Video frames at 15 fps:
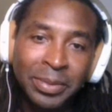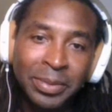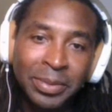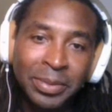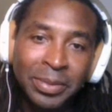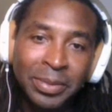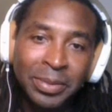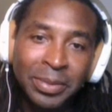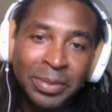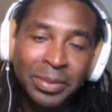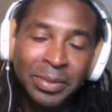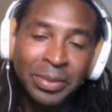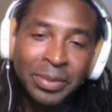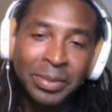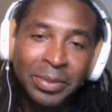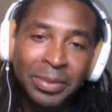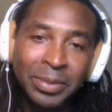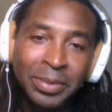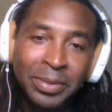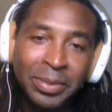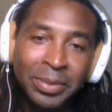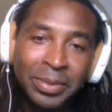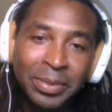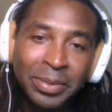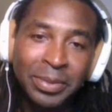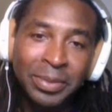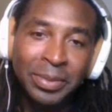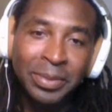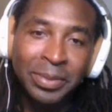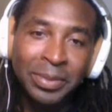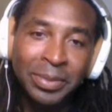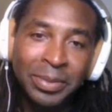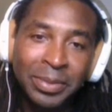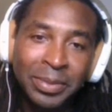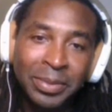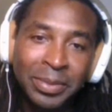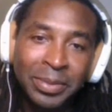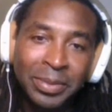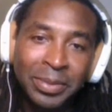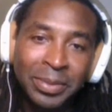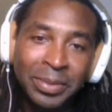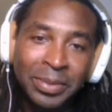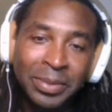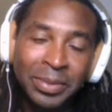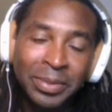[no speech]